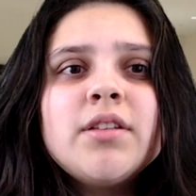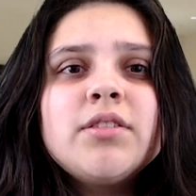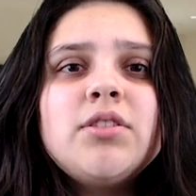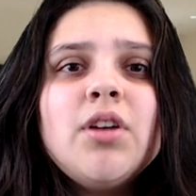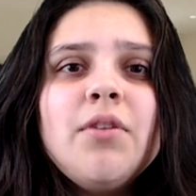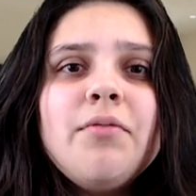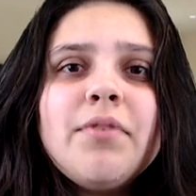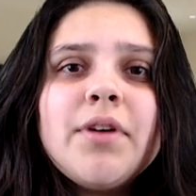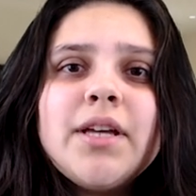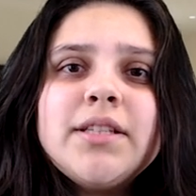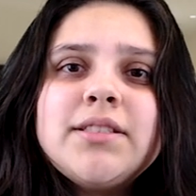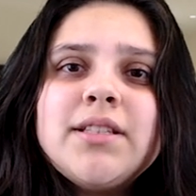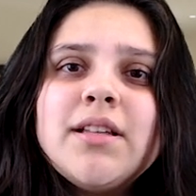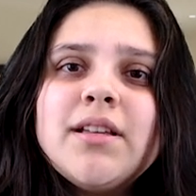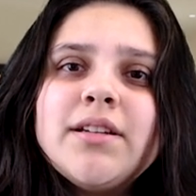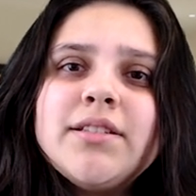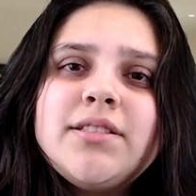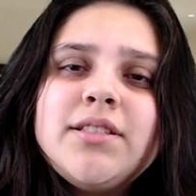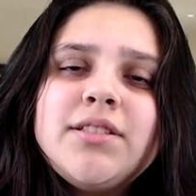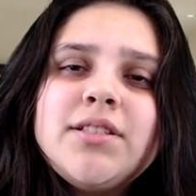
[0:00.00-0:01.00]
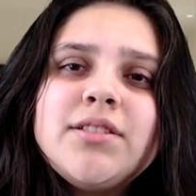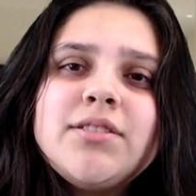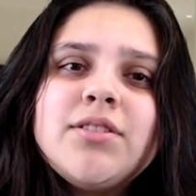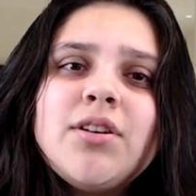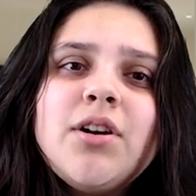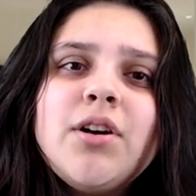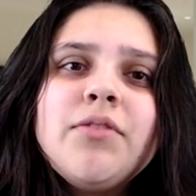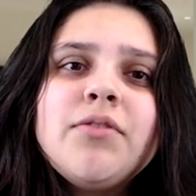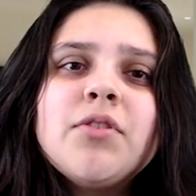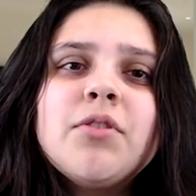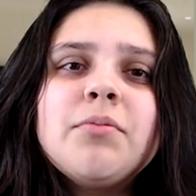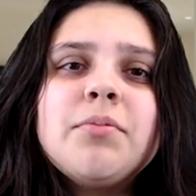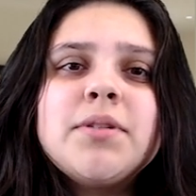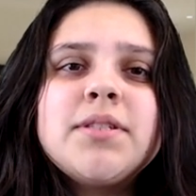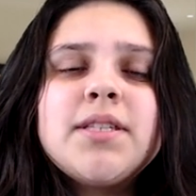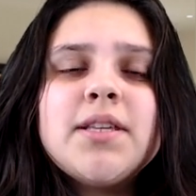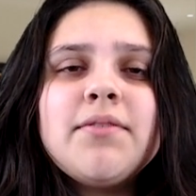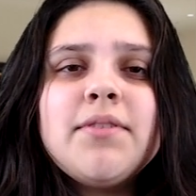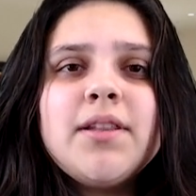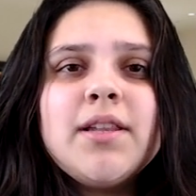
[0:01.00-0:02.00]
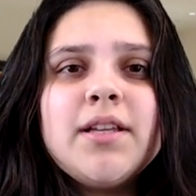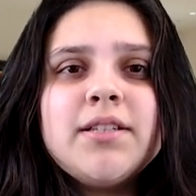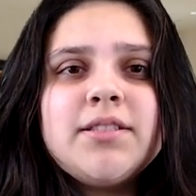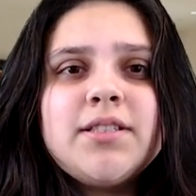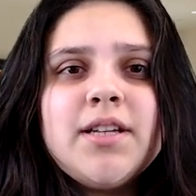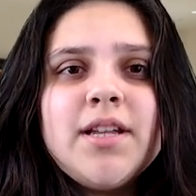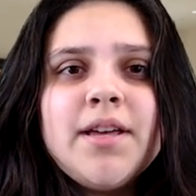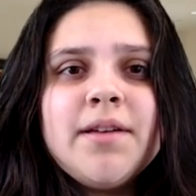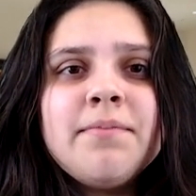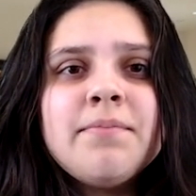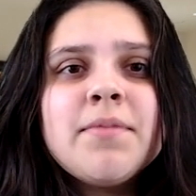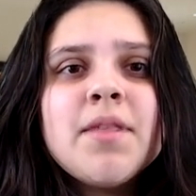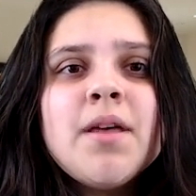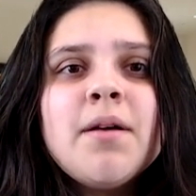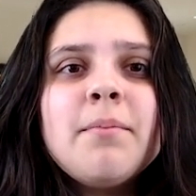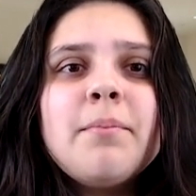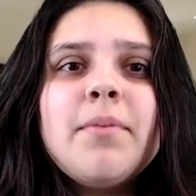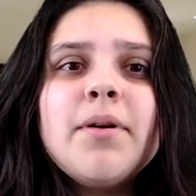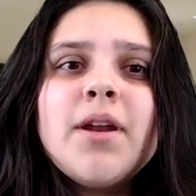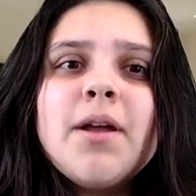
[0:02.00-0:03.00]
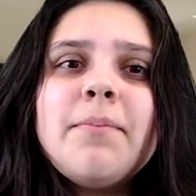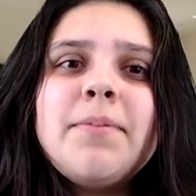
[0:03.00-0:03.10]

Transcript: Don't forget to let your teachers know if you will be receiving lunch today. Bon